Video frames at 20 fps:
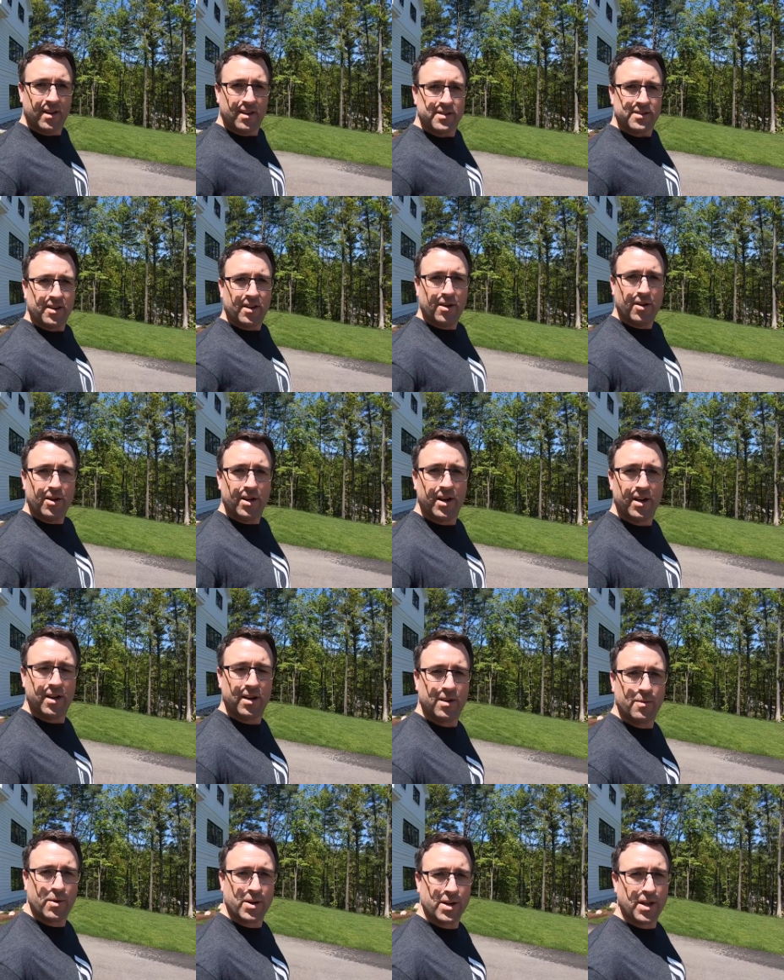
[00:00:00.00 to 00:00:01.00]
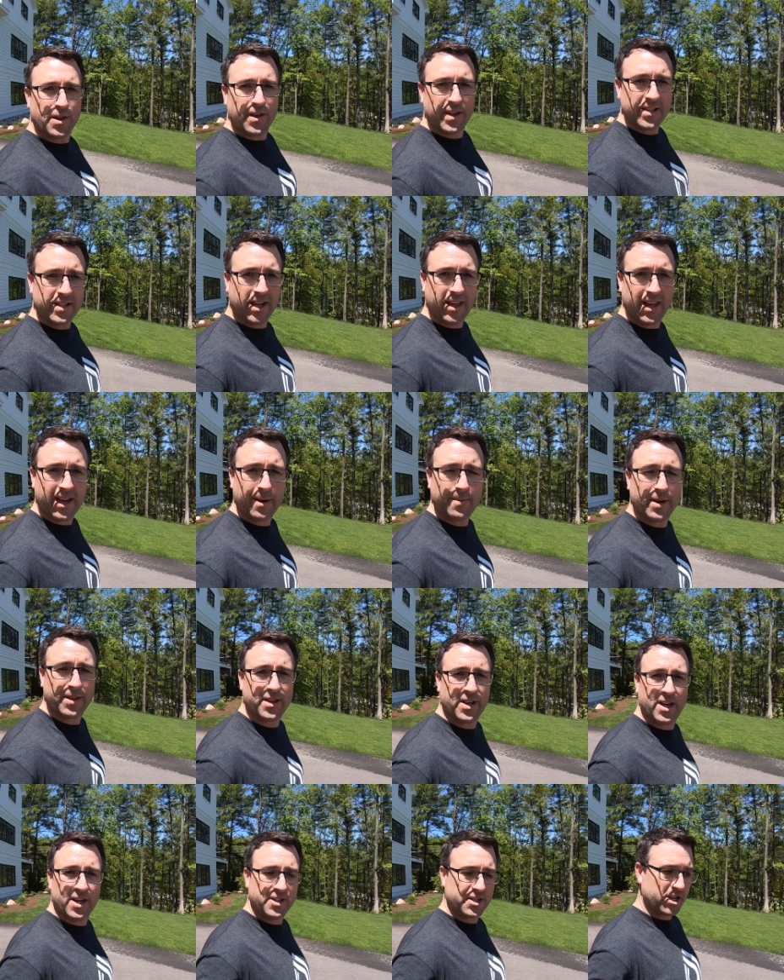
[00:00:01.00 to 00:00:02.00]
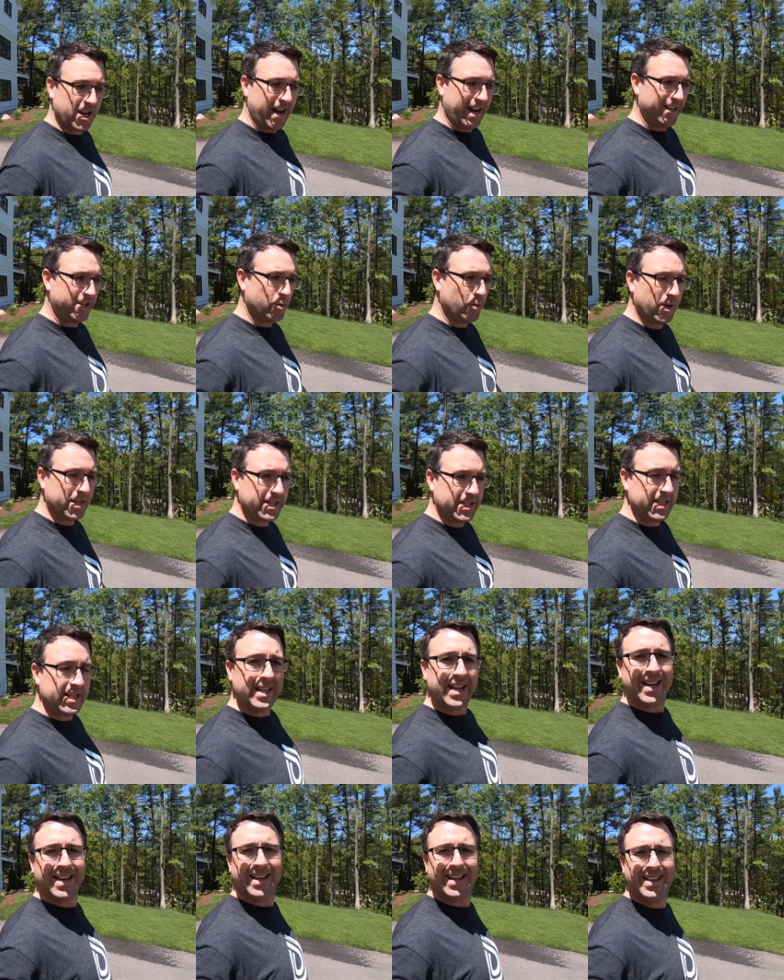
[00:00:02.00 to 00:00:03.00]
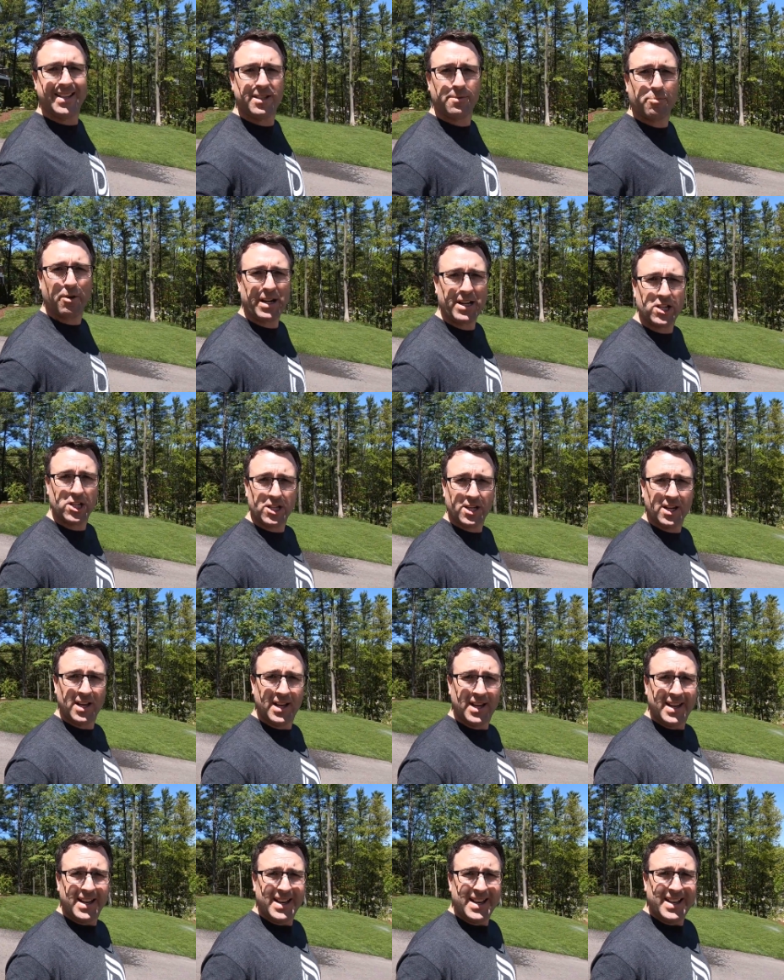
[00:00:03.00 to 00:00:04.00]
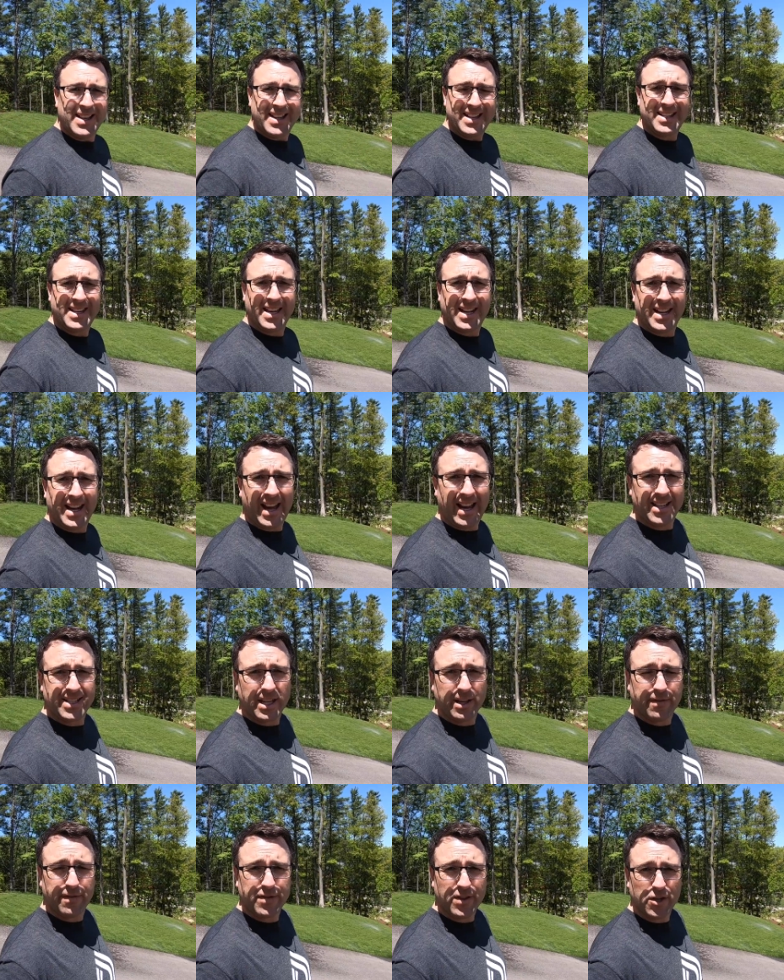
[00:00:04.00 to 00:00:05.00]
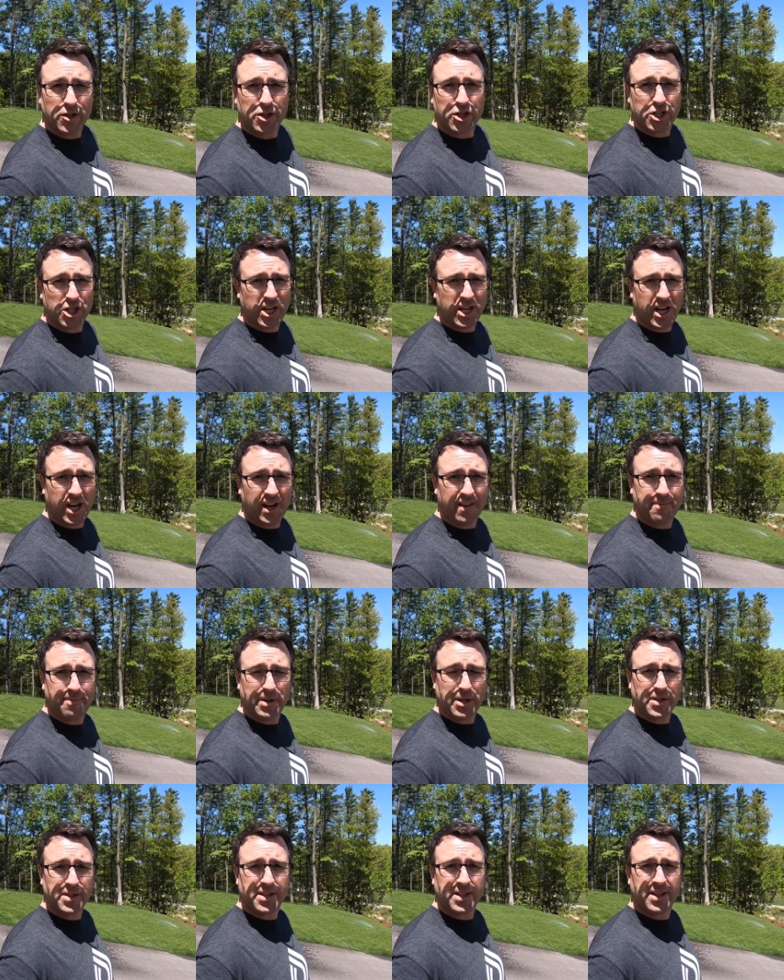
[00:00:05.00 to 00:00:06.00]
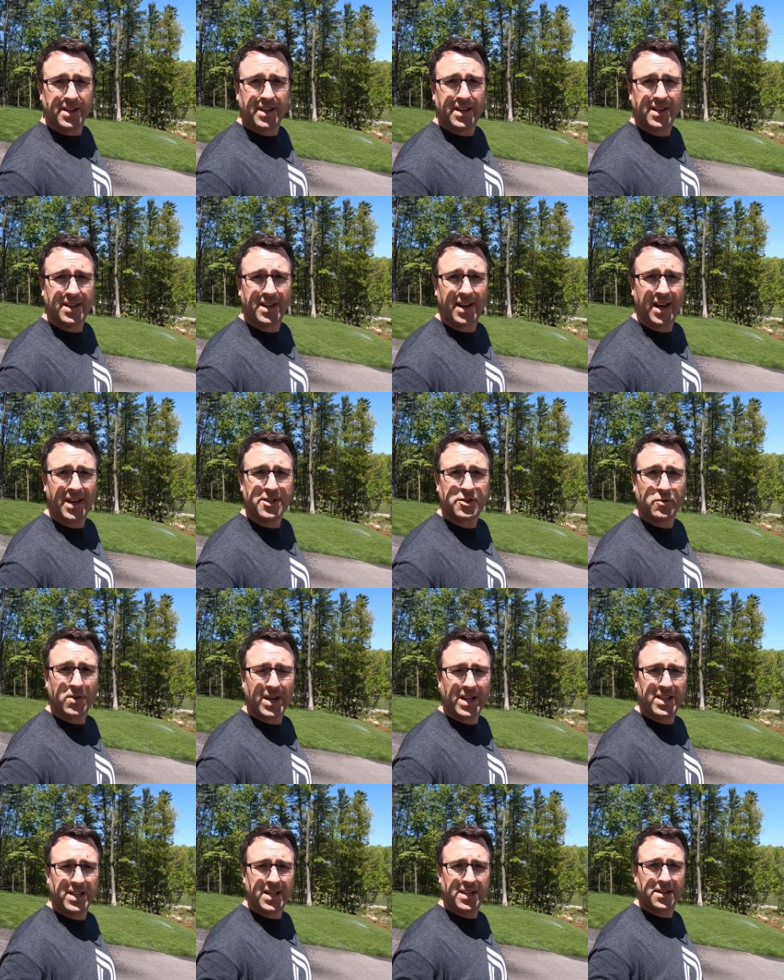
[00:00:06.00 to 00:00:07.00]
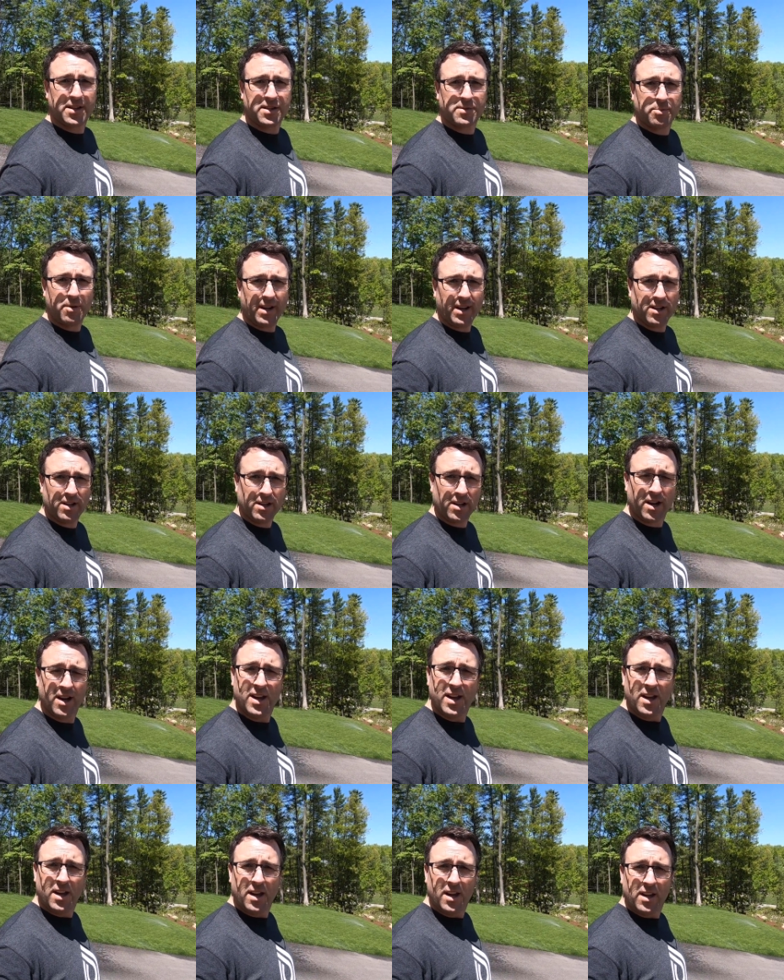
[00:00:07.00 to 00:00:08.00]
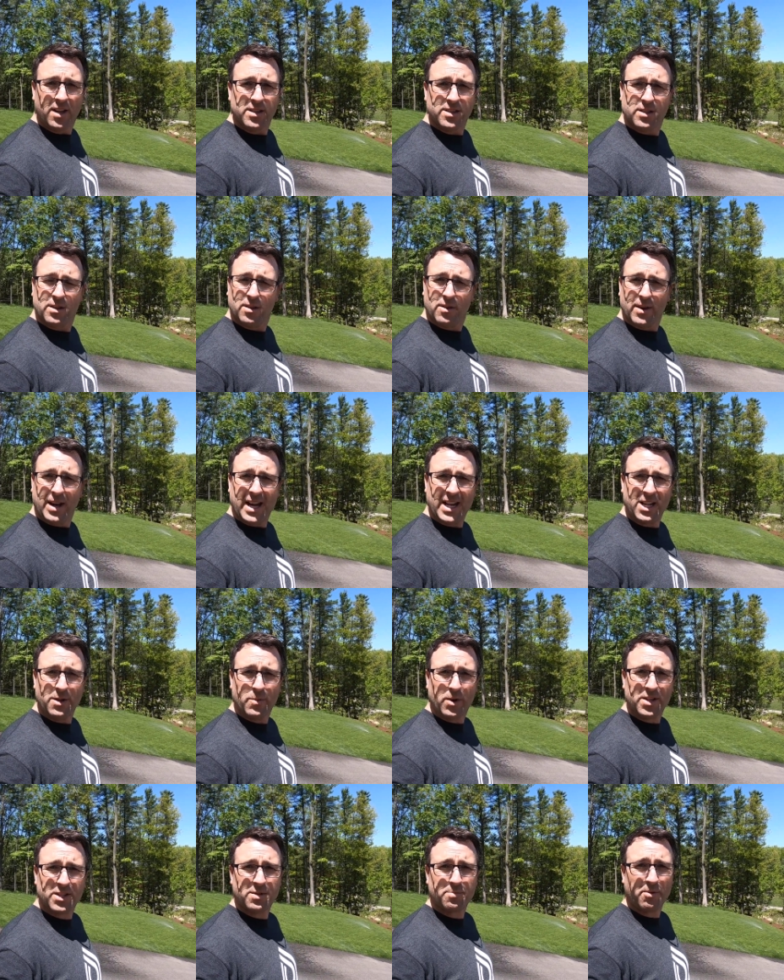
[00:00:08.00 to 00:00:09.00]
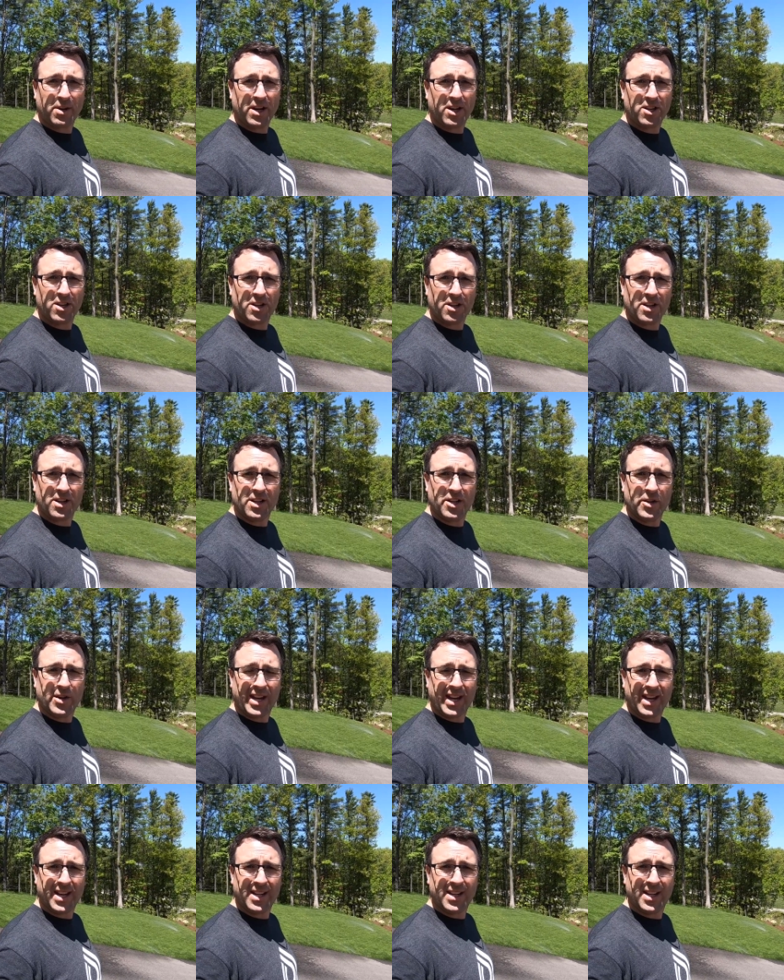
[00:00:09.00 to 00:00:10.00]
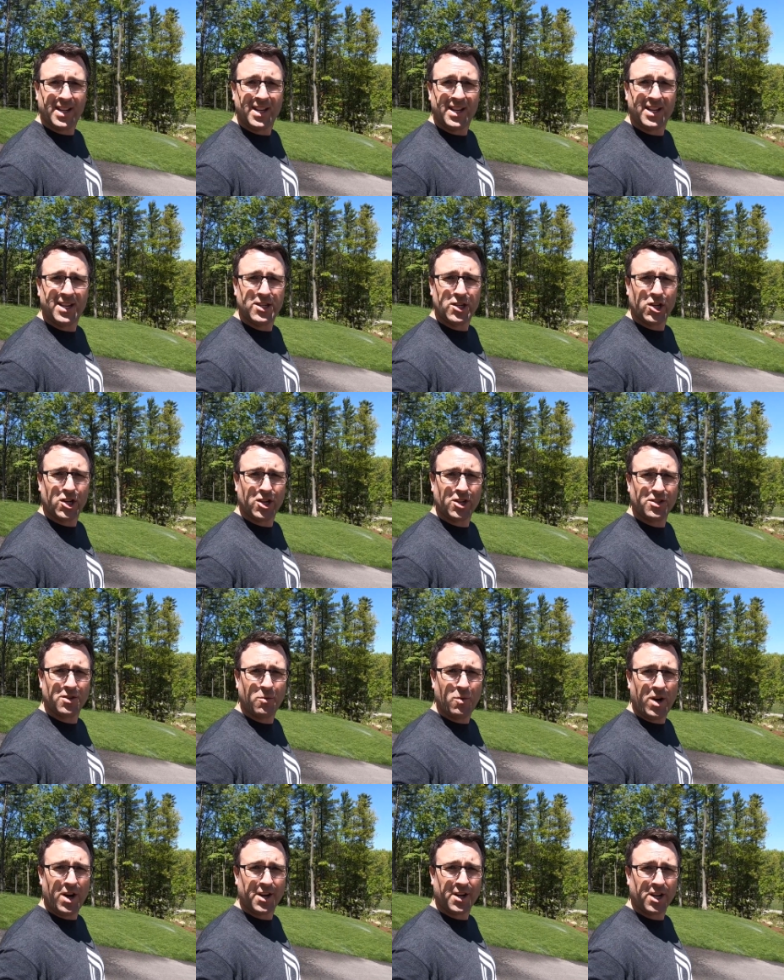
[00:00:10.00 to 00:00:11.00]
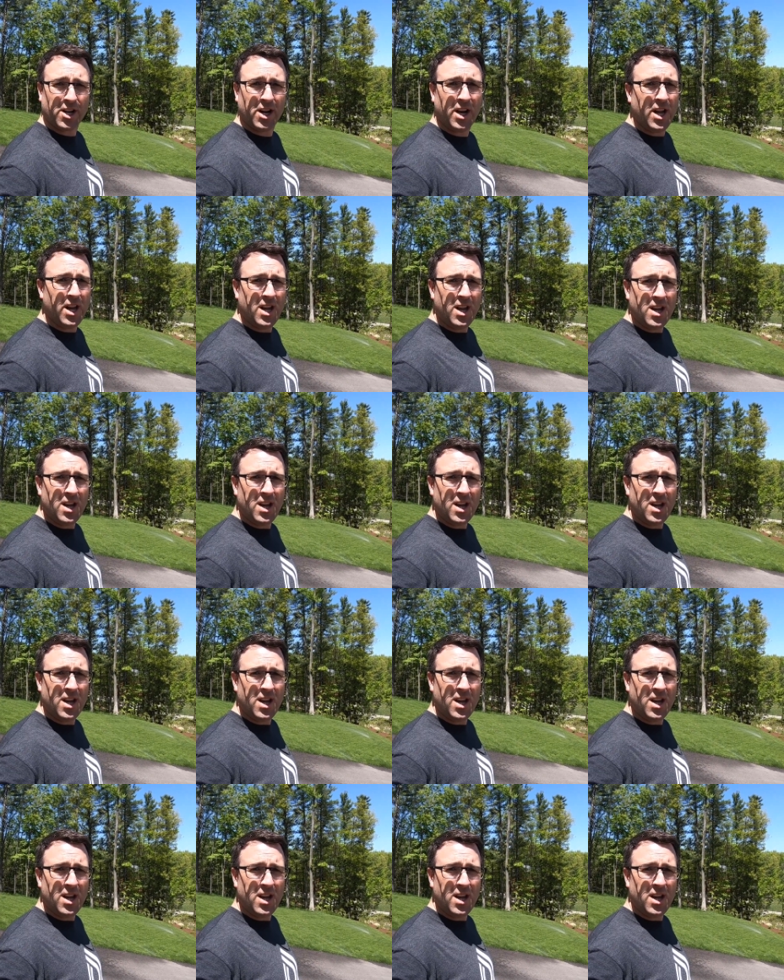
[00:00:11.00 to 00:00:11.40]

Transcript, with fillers: So one of the things I like about the Hunter i20 sprinkler is that it has a flow shutoff built uh, directly into the sprinkler. So any one sprinkler, you can turn the water